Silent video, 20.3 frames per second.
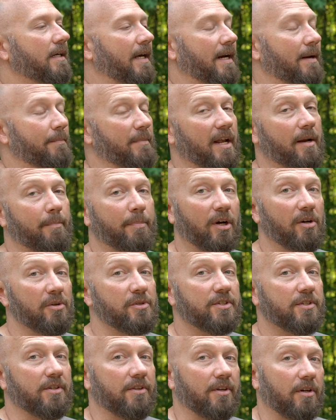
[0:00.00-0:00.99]
And I'm not
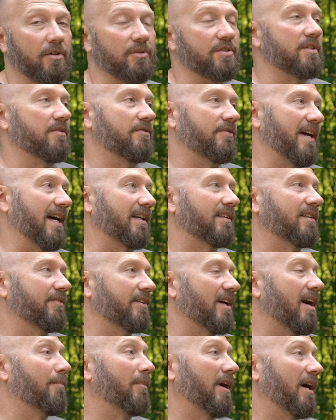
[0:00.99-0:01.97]
opposed to those. In fact, I've
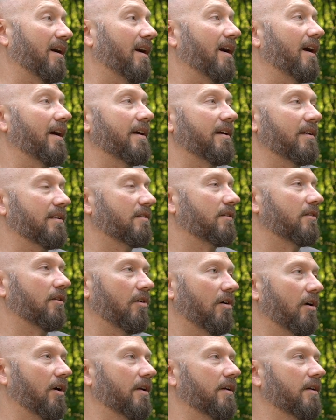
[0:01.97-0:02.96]
got my eye
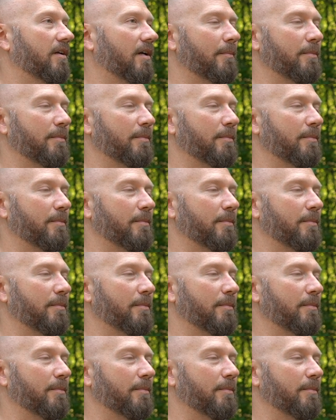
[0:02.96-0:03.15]
on,